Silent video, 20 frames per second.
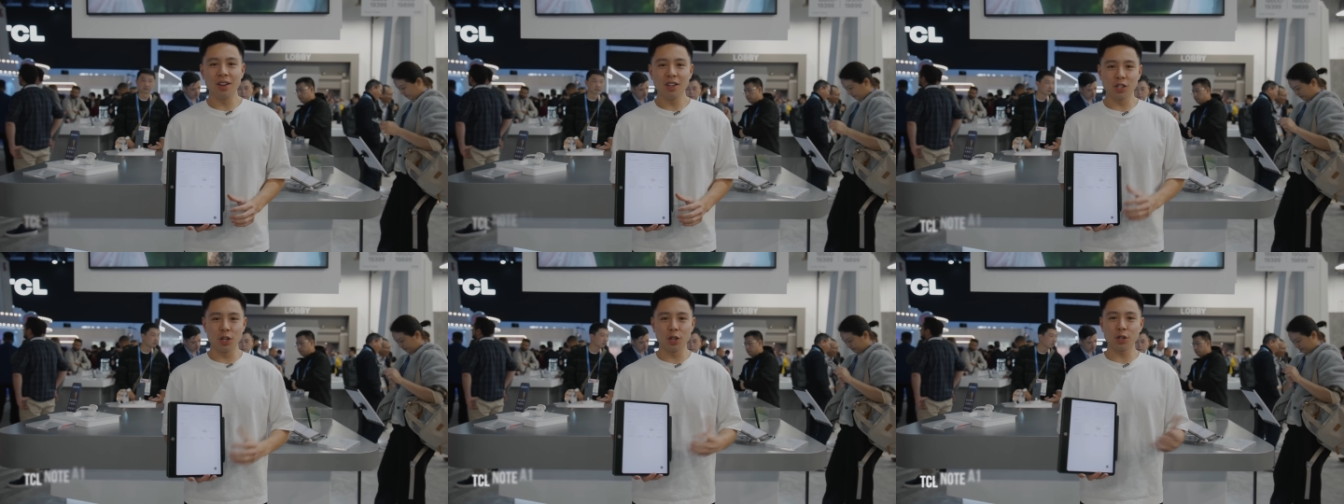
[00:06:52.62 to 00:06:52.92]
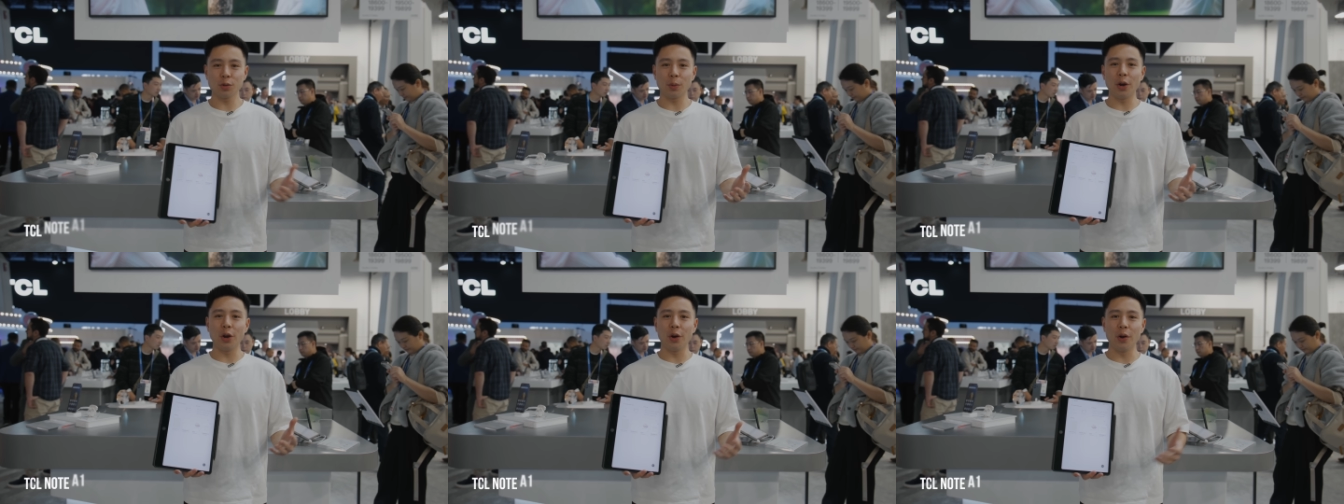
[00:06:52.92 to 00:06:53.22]
So
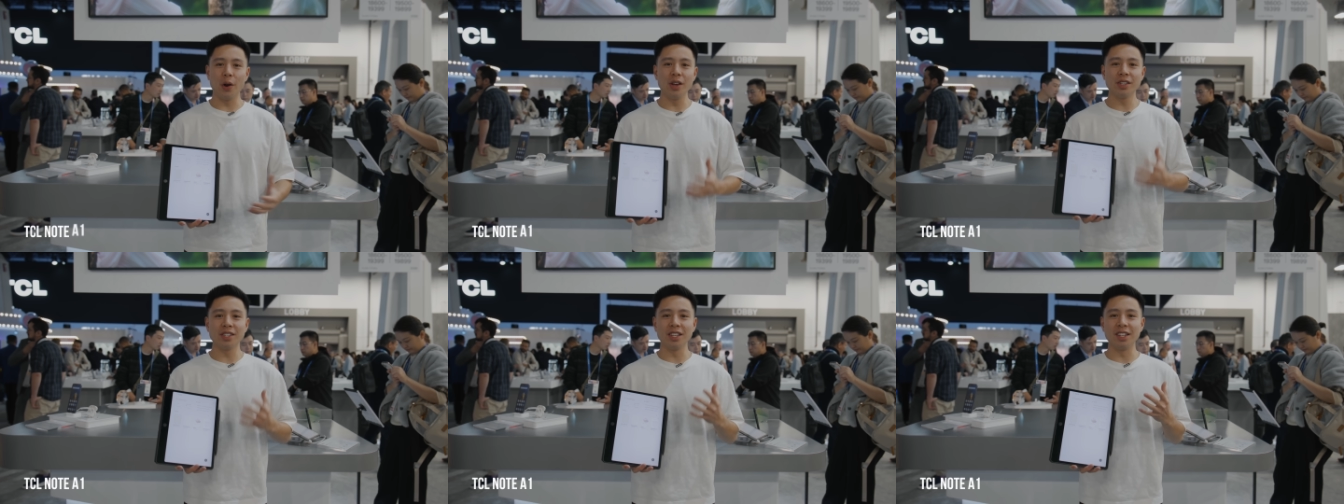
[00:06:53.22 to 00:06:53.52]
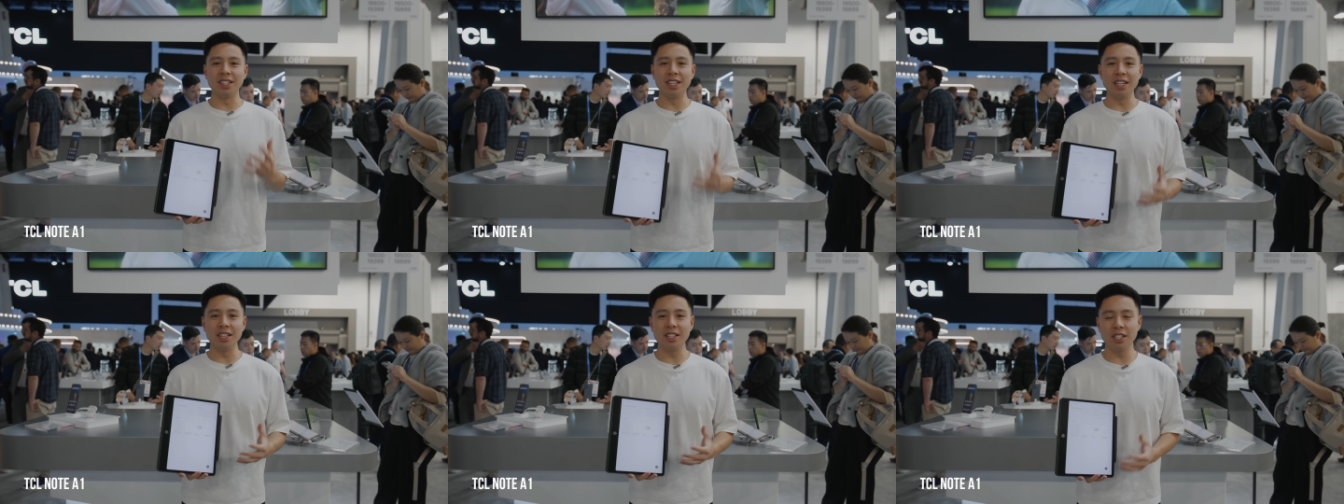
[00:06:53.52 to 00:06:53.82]
this right here is the
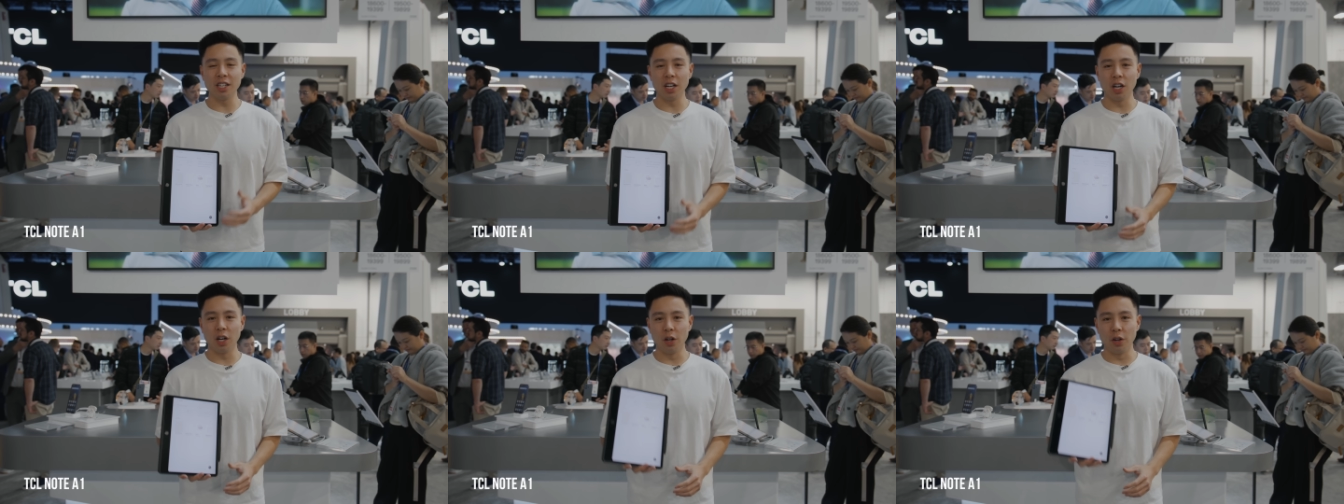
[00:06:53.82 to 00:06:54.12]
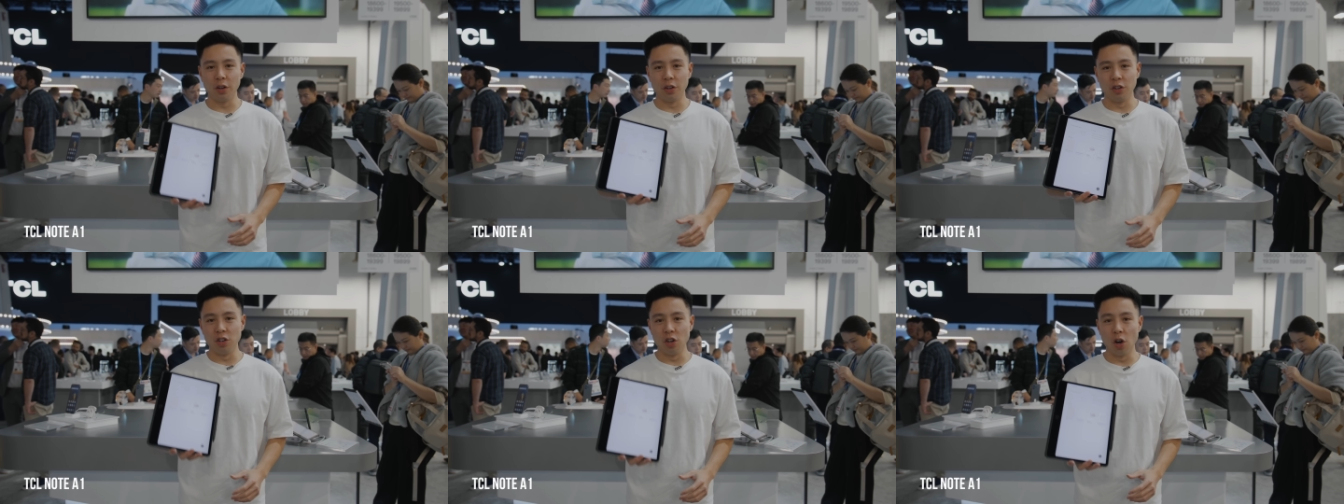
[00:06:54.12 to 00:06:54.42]

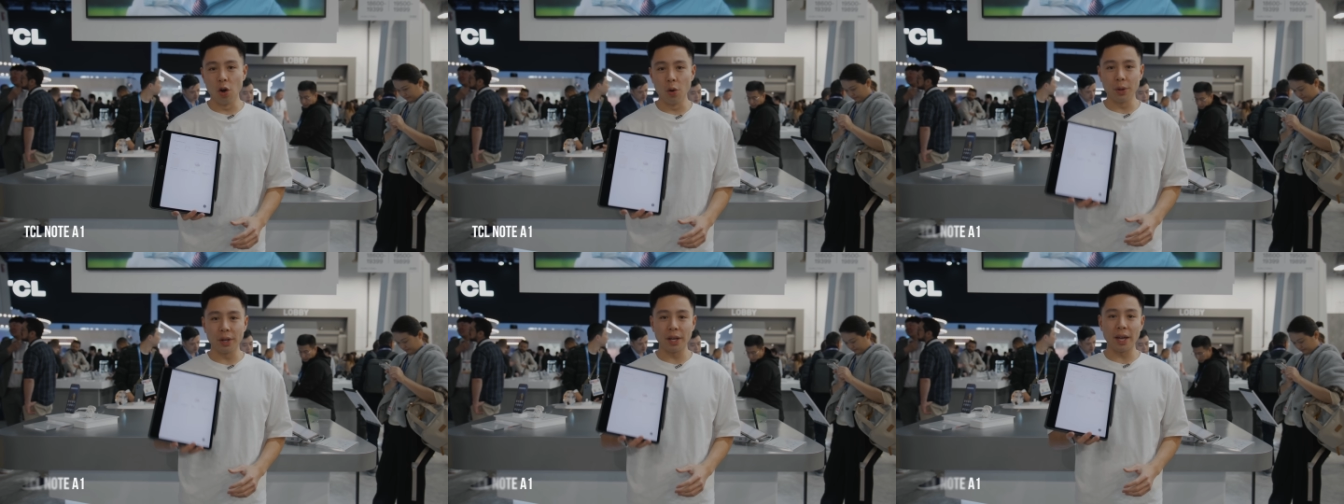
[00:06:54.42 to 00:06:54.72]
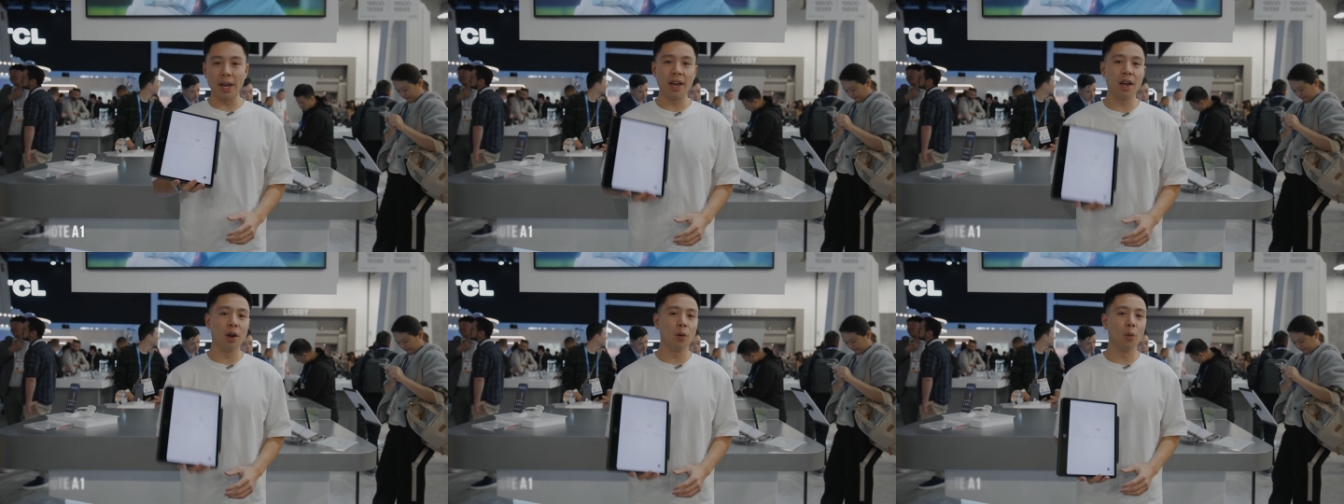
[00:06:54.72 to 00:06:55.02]
TCL Note
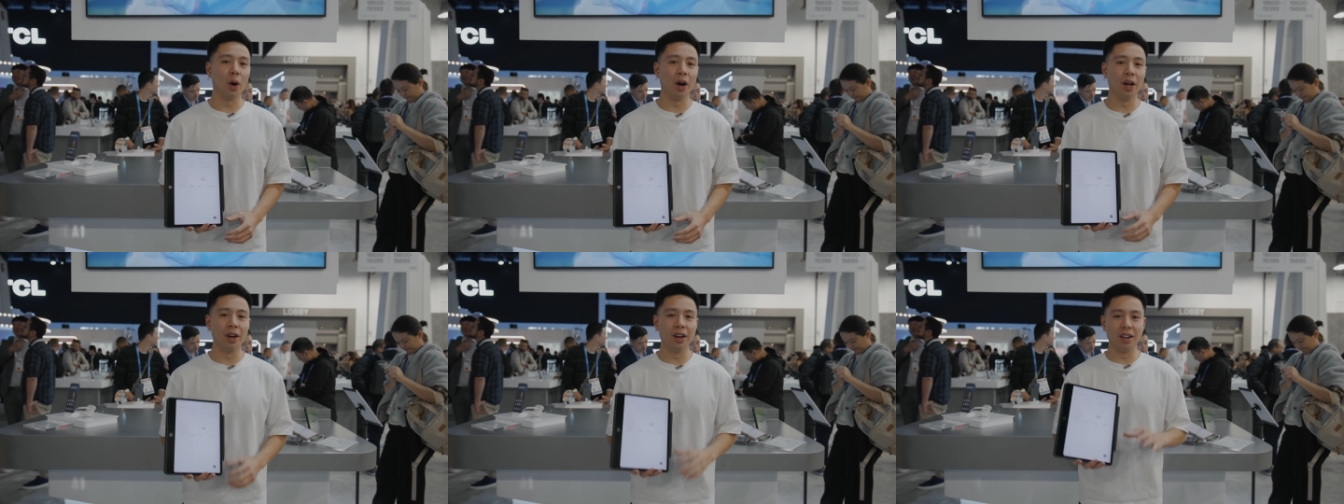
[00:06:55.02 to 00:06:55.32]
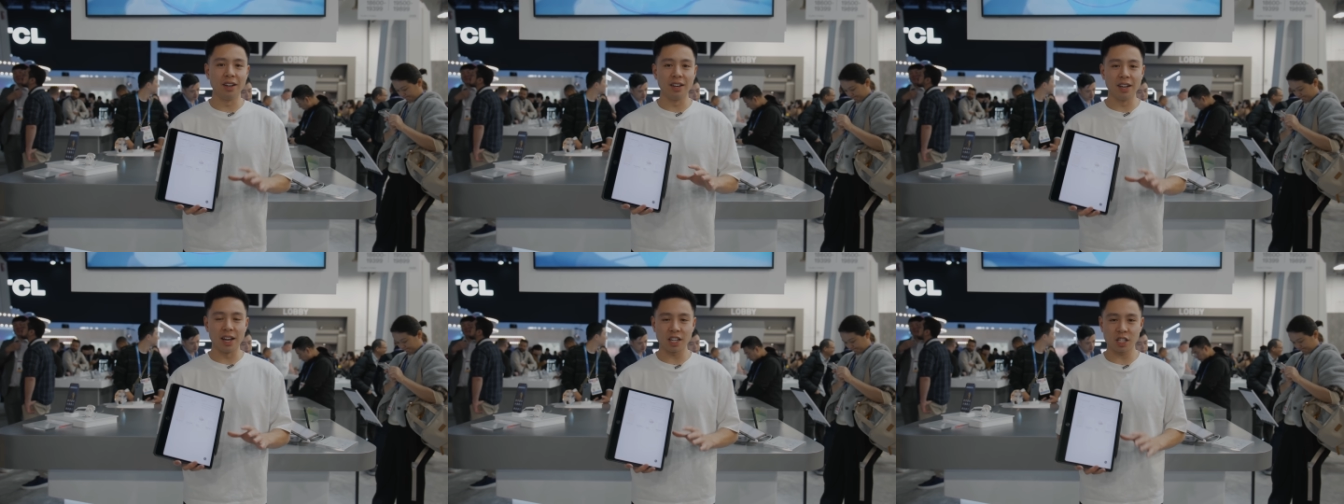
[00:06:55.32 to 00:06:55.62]

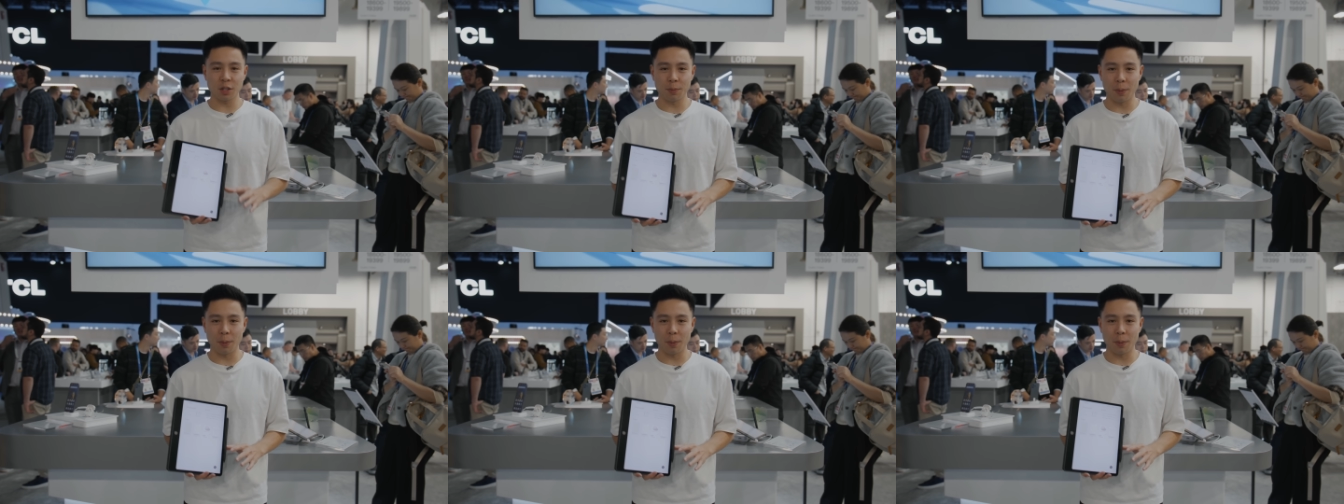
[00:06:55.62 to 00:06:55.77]
A1 Next